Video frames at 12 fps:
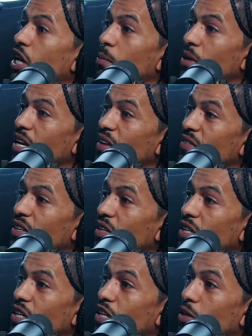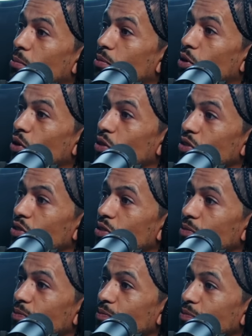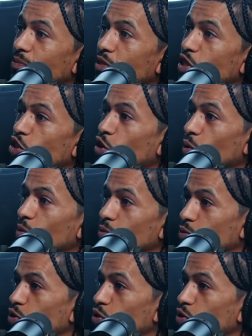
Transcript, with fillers: Club Eleven in, in the Bronx. You know.